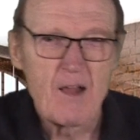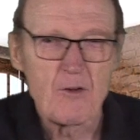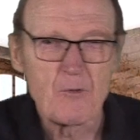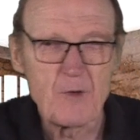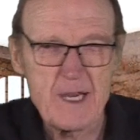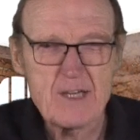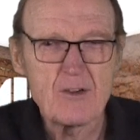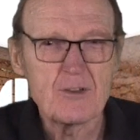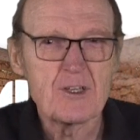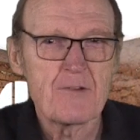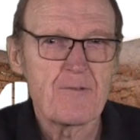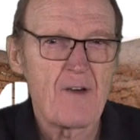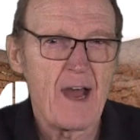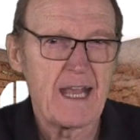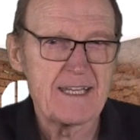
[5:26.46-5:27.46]
RICO
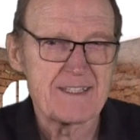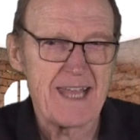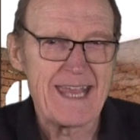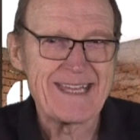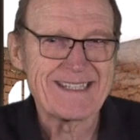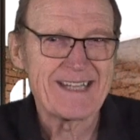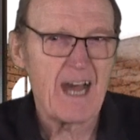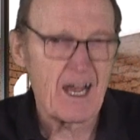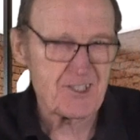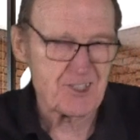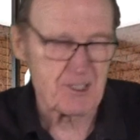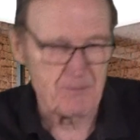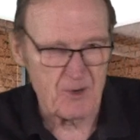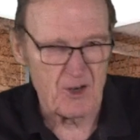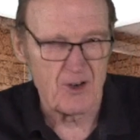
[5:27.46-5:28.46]
defines a
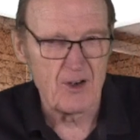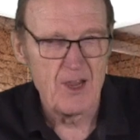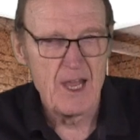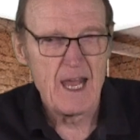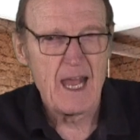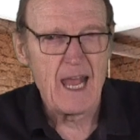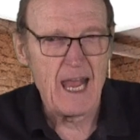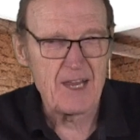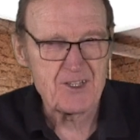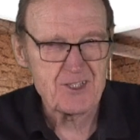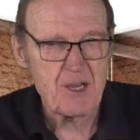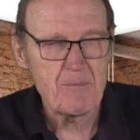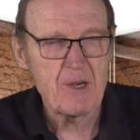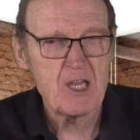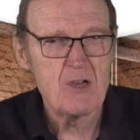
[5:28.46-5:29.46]
customer as
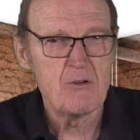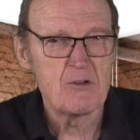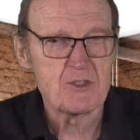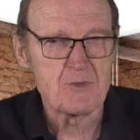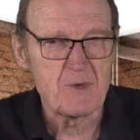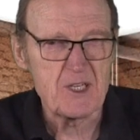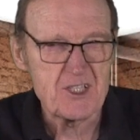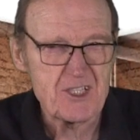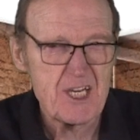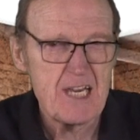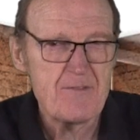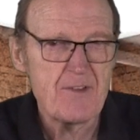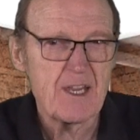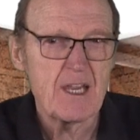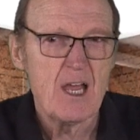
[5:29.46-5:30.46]
somebody who is
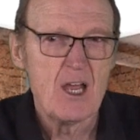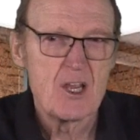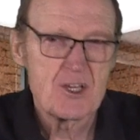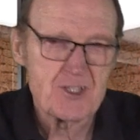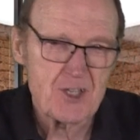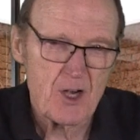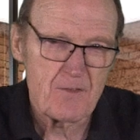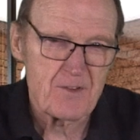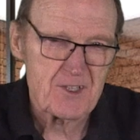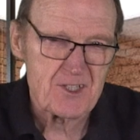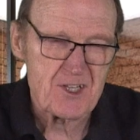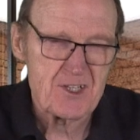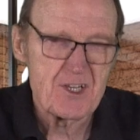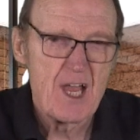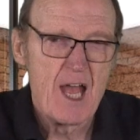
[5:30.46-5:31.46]
receiving
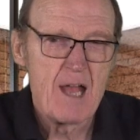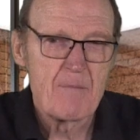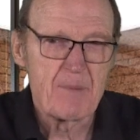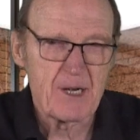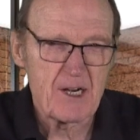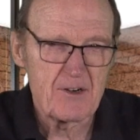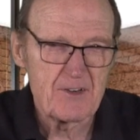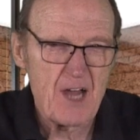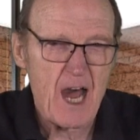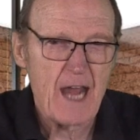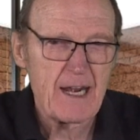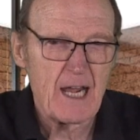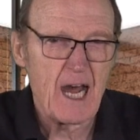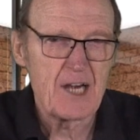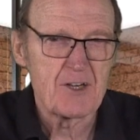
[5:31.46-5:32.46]
services but are
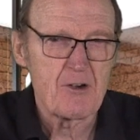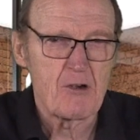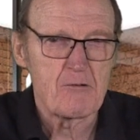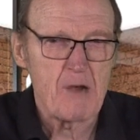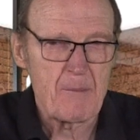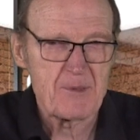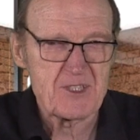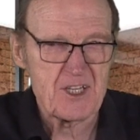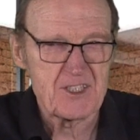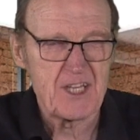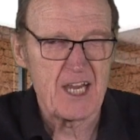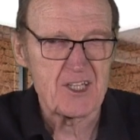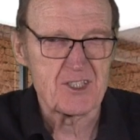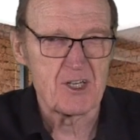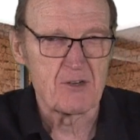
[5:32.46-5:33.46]
not under a
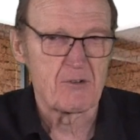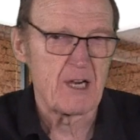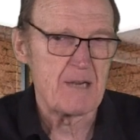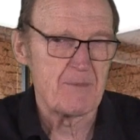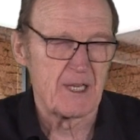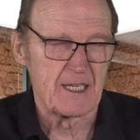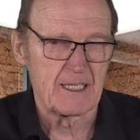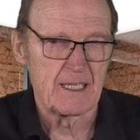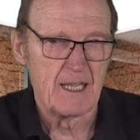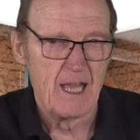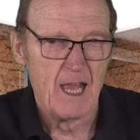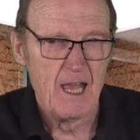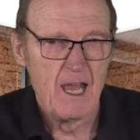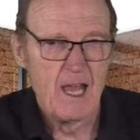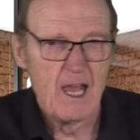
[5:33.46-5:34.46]
representation agreement.
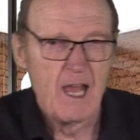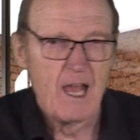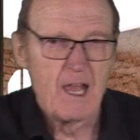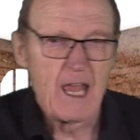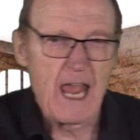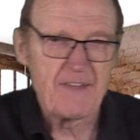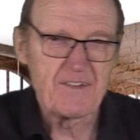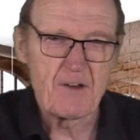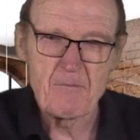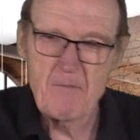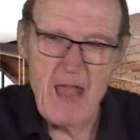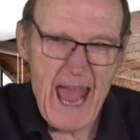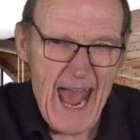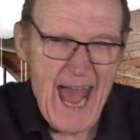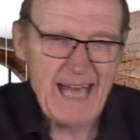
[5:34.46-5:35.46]
And they're
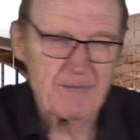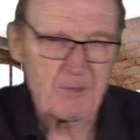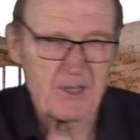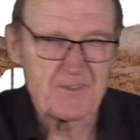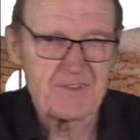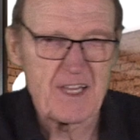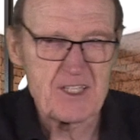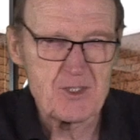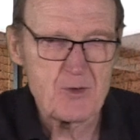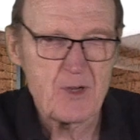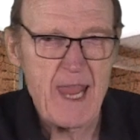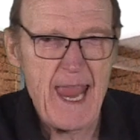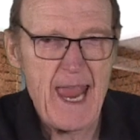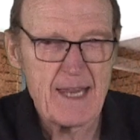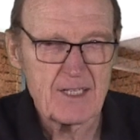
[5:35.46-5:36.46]
adamant that you
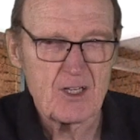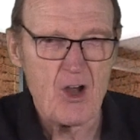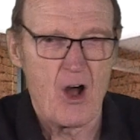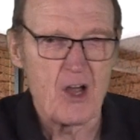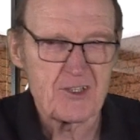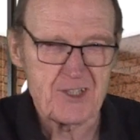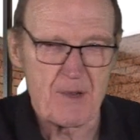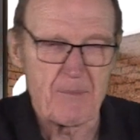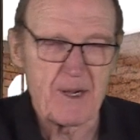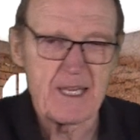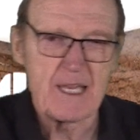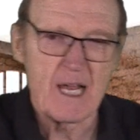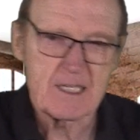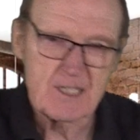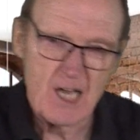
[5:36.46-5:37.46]
can't call
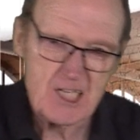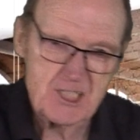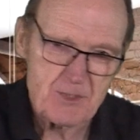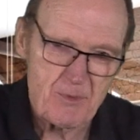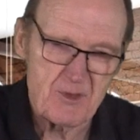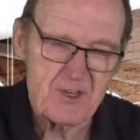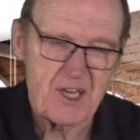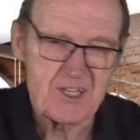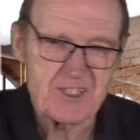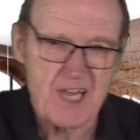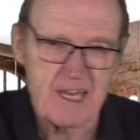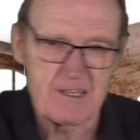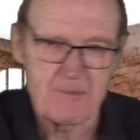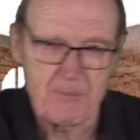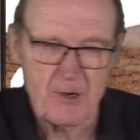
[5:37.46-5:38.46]
somebody a customer. They're
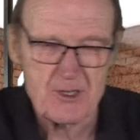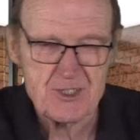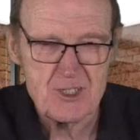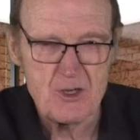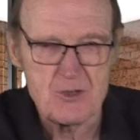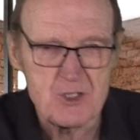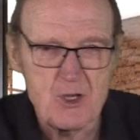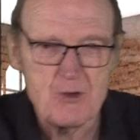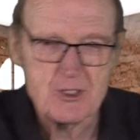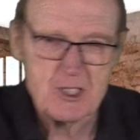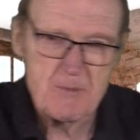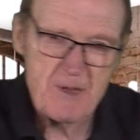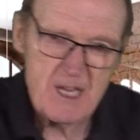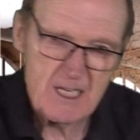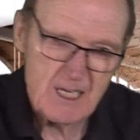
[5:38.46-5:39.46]
saying the person who used
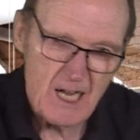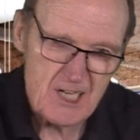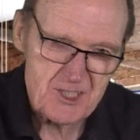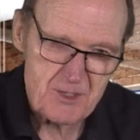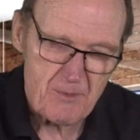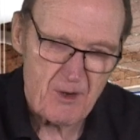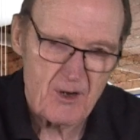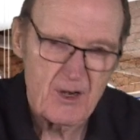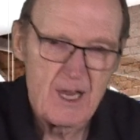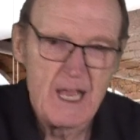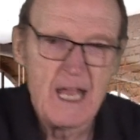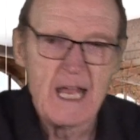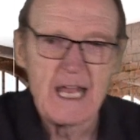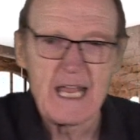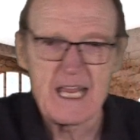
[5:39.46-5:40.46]
to be a customer
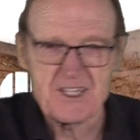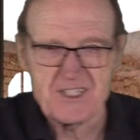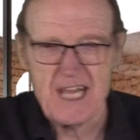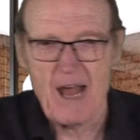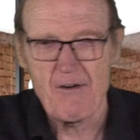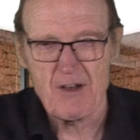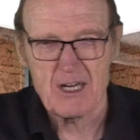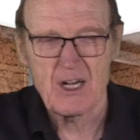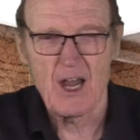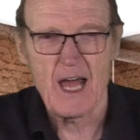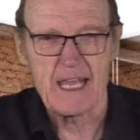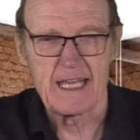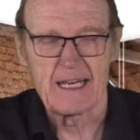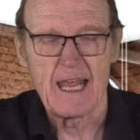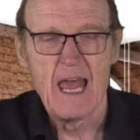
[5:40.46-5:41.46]
is now a
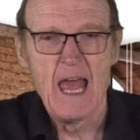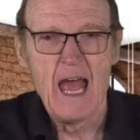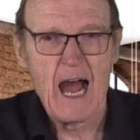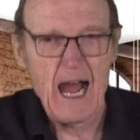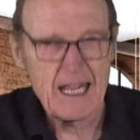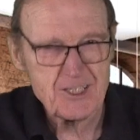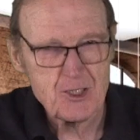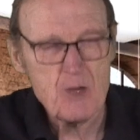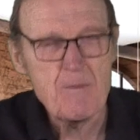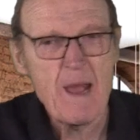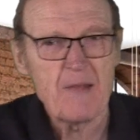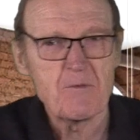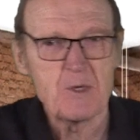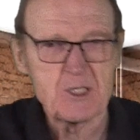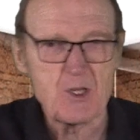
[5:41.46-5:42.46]
client. It's too
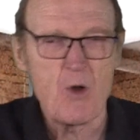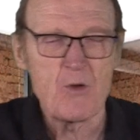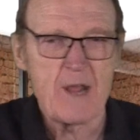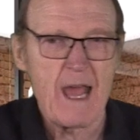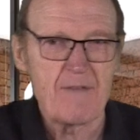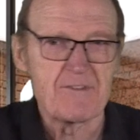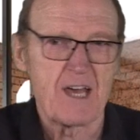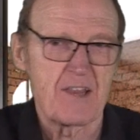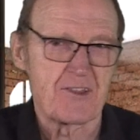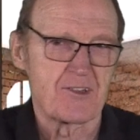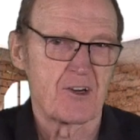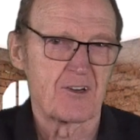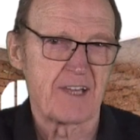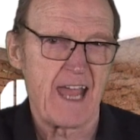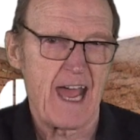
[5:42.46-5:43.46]
bad we don't have that
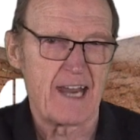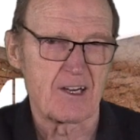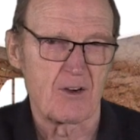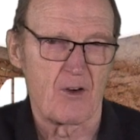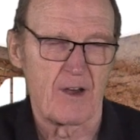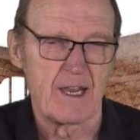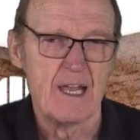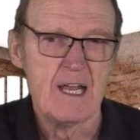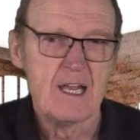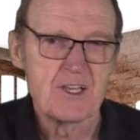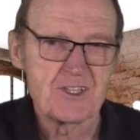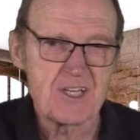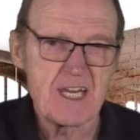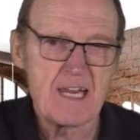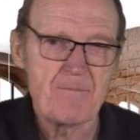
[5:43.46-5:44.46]
third category.
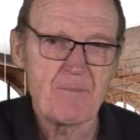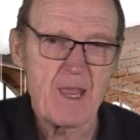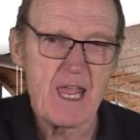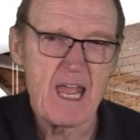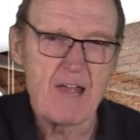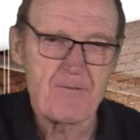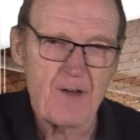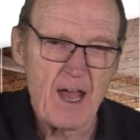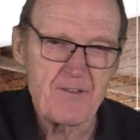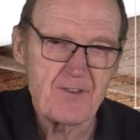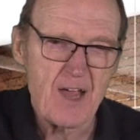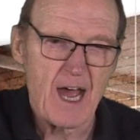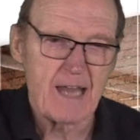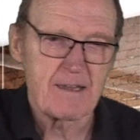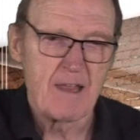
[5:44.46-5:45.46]
See, if I've
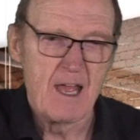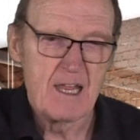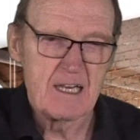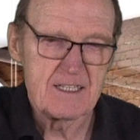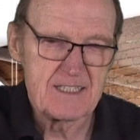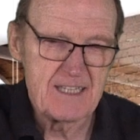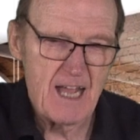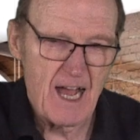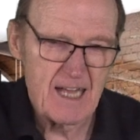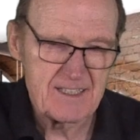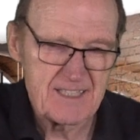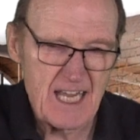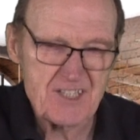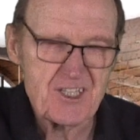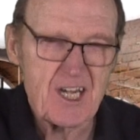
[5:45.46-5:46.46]
got a
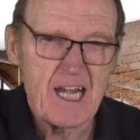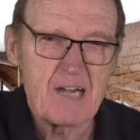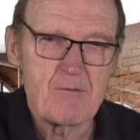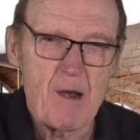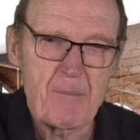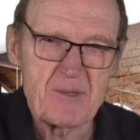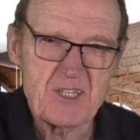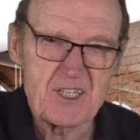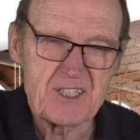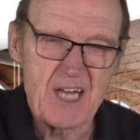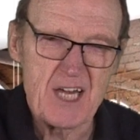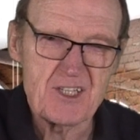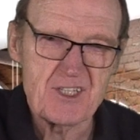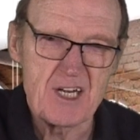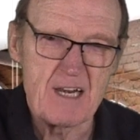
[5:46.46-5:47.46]
designated
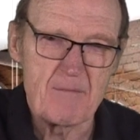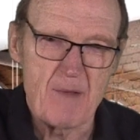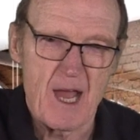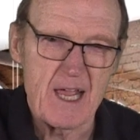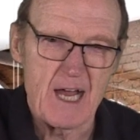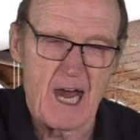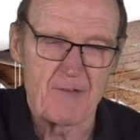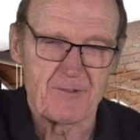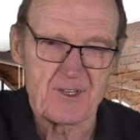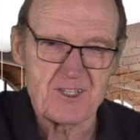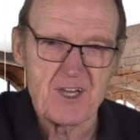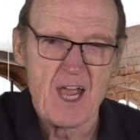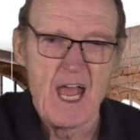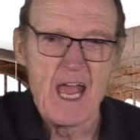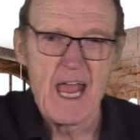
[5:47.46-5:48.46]
representation in my
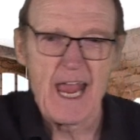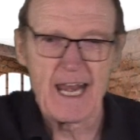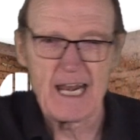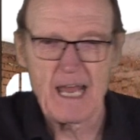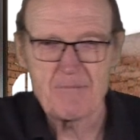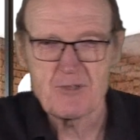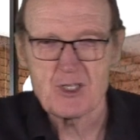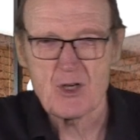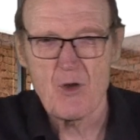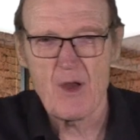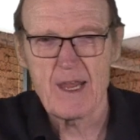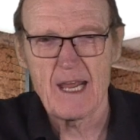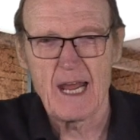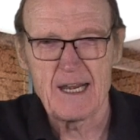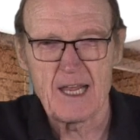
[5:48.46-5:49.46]
office and I'm
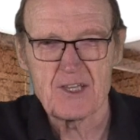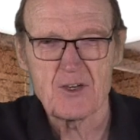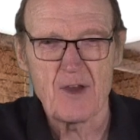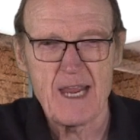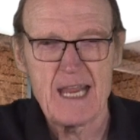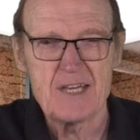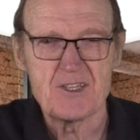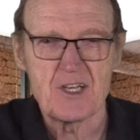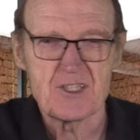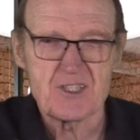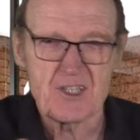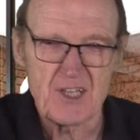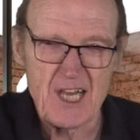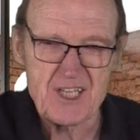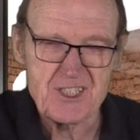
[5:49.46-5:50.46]
showing another
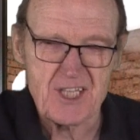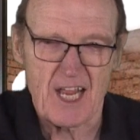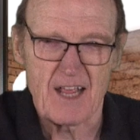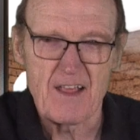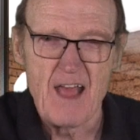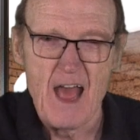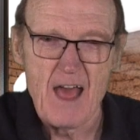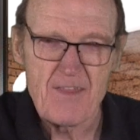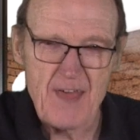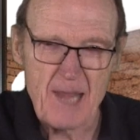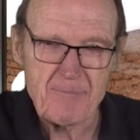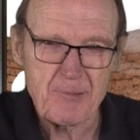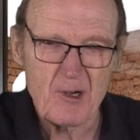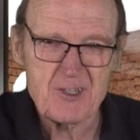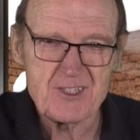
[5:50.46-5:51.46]
agent's listing,
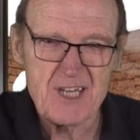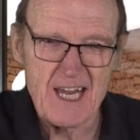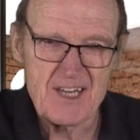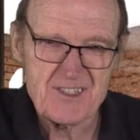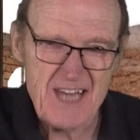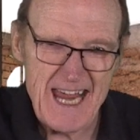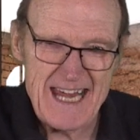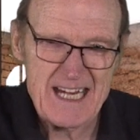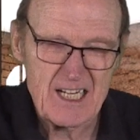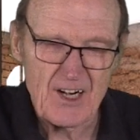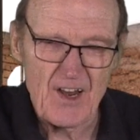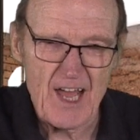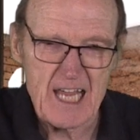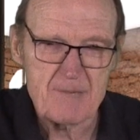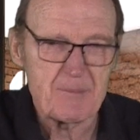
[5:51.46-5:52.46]
that person is a
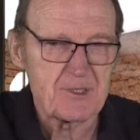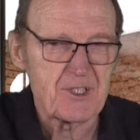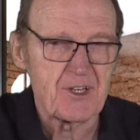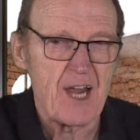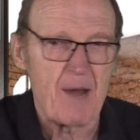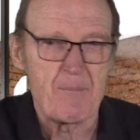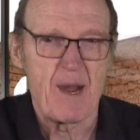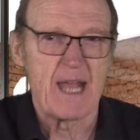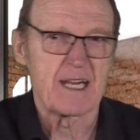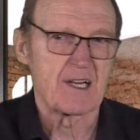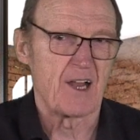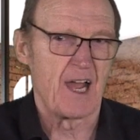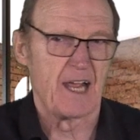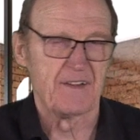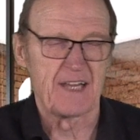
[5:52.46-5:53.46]
client, but they're not my
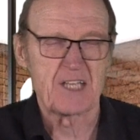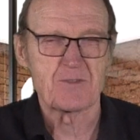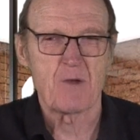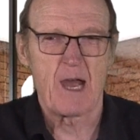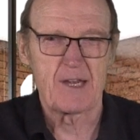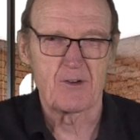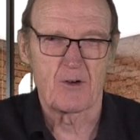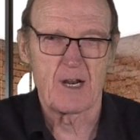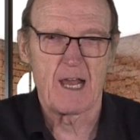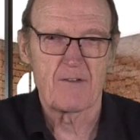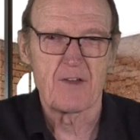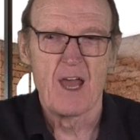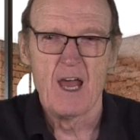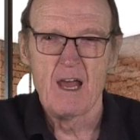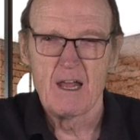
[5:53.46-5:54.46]
client. That's why I don't
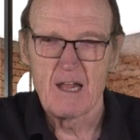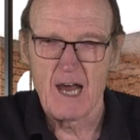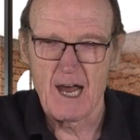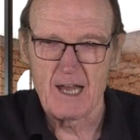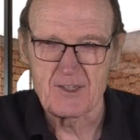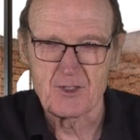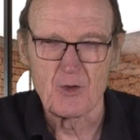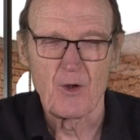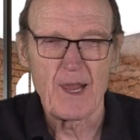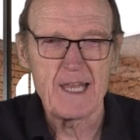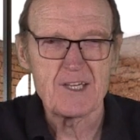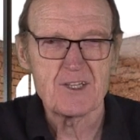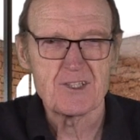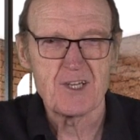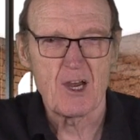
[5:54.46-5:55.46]
have dual
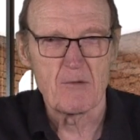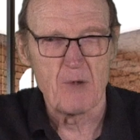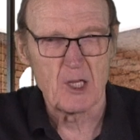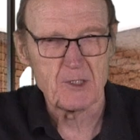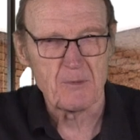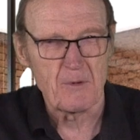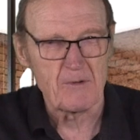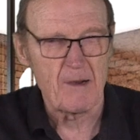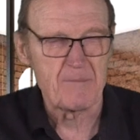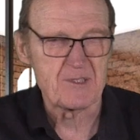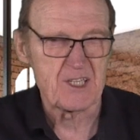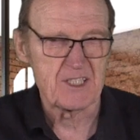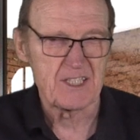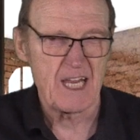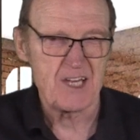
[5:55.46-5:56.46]
agency or multiple
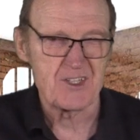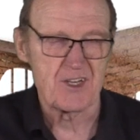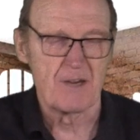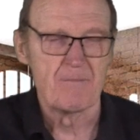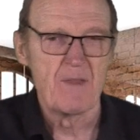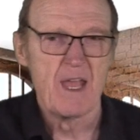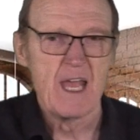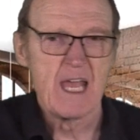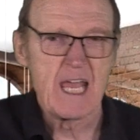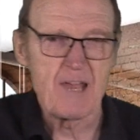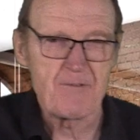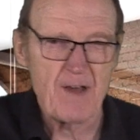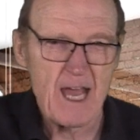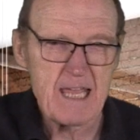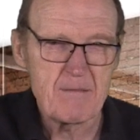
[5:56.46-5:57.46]
representation.
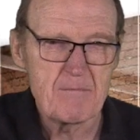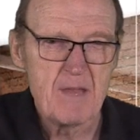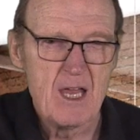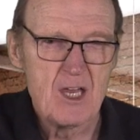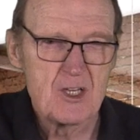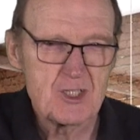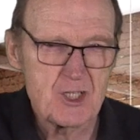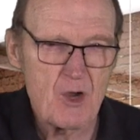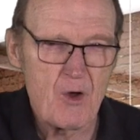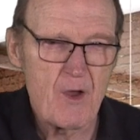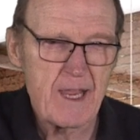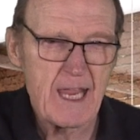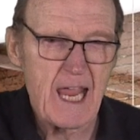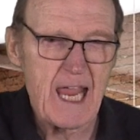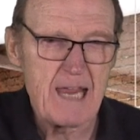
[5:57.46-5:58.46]
If I am
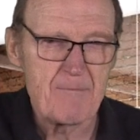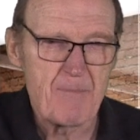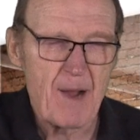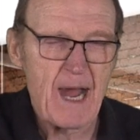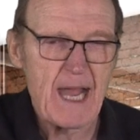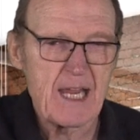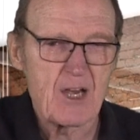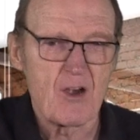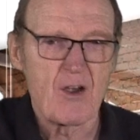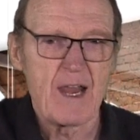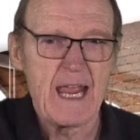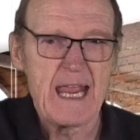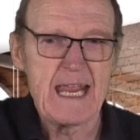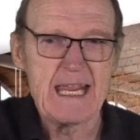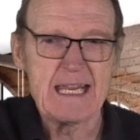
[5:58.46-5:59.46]
showing a buyer
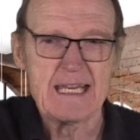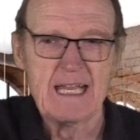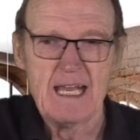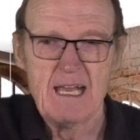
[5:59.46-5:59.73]
a